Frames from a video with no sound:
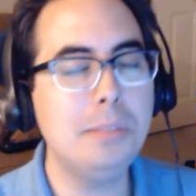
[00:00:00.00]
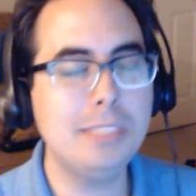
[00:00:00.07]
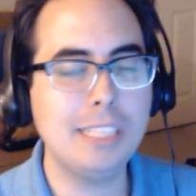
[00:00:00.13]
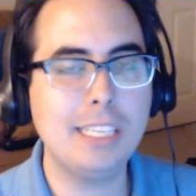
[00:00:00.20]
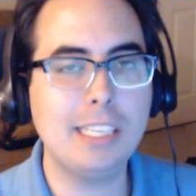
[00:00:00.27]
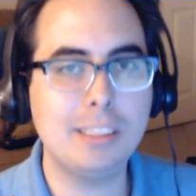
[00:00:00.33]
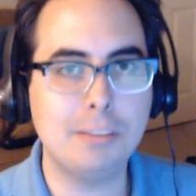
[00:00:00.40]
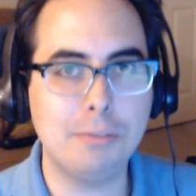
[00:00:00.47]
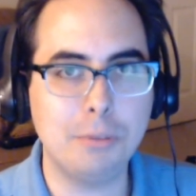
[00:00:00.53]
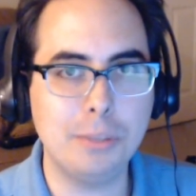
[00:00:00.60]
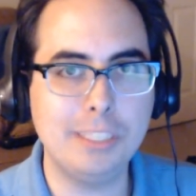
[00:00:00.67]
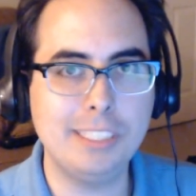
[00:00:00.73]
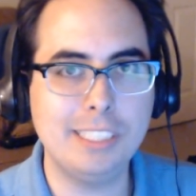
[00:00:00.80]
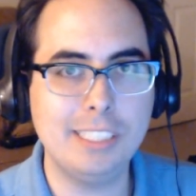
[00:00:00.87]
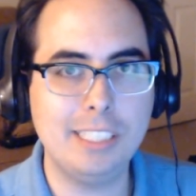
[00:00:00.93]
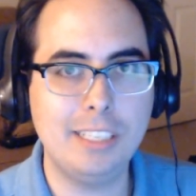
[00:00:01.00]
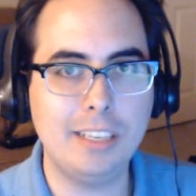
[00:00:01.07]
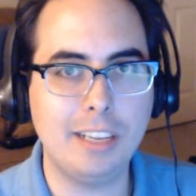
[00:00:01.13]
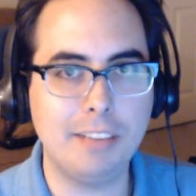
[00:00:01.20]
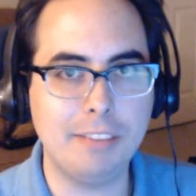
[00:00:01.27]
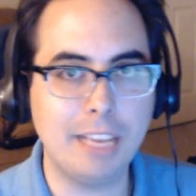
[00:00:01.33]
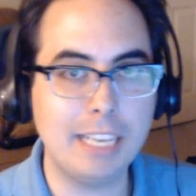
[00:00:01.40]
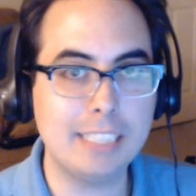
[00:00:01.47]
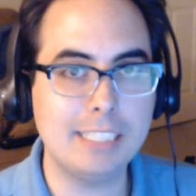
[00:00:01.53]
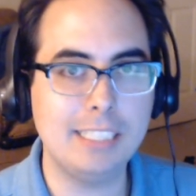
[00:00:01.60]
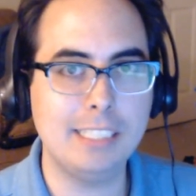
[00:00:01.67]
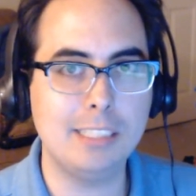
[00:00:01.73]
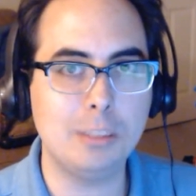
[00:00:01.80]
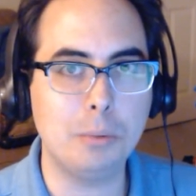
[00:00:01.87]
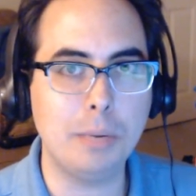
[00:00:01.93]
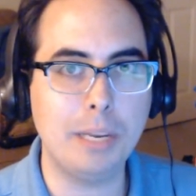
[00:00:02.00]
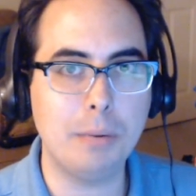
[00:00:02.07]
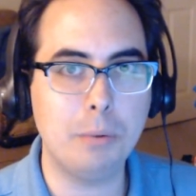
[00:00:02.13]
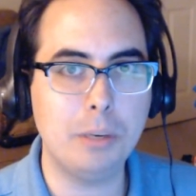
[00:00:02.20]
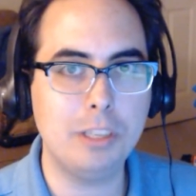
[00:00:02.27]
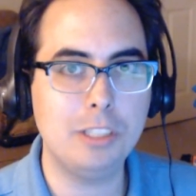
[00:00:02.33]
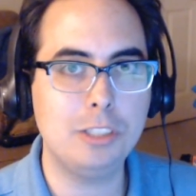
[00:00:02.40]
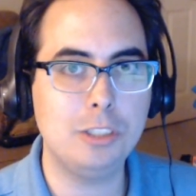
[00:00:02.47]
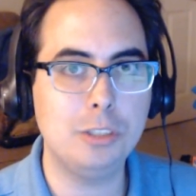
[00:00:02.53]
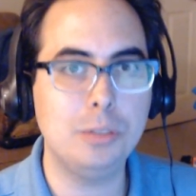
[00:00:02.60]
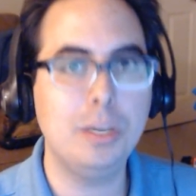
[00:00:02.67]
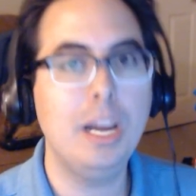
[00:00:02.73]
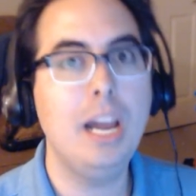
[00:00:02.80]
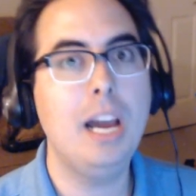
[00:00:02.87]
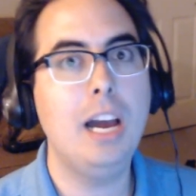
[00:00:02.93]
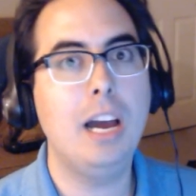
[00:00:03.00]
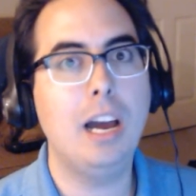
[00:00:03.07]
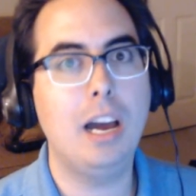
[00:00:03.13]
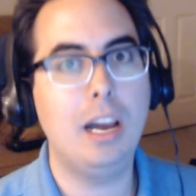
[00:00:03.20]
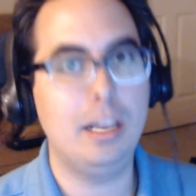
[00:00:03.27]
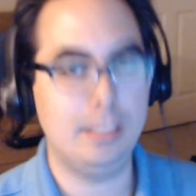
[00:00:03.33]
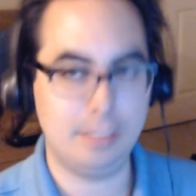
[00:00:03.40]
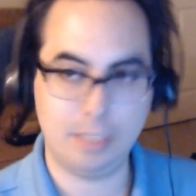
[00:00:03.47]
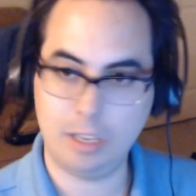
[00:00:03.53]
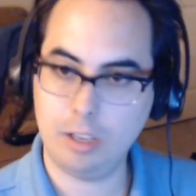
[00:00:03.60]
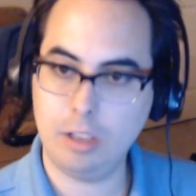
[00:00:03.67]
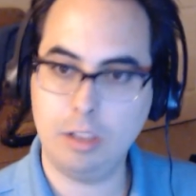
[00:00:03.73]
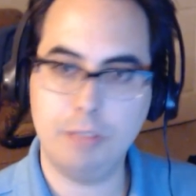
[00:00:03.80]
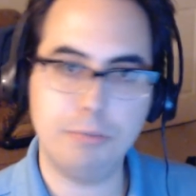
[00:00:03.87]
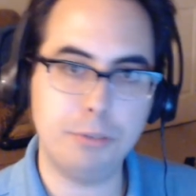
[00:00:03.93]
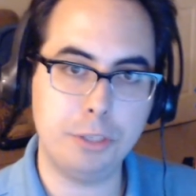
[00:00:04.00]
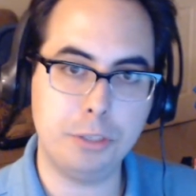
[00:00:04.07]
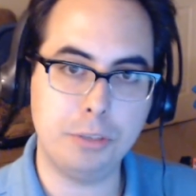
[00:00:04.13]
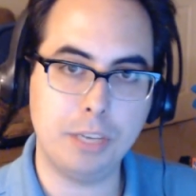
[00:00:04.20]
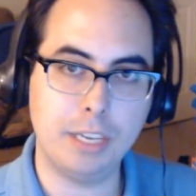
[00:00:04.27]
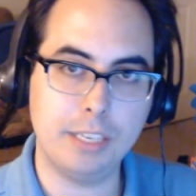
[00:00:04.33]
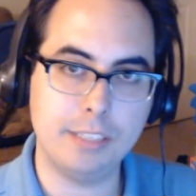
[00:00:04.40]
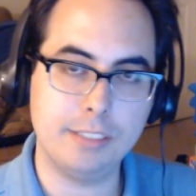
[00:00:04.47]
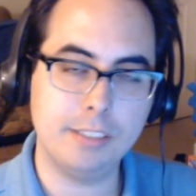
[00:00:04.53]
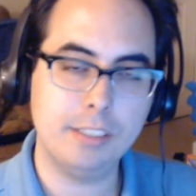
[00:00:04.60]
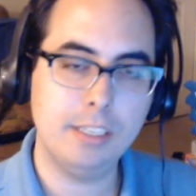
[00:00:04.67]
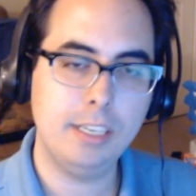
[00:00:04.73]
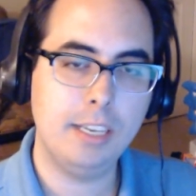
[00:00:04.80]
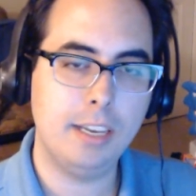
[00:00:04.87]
But once I got the voice in there and I've acted it the way I wanted to, Uh, it's all for you guys.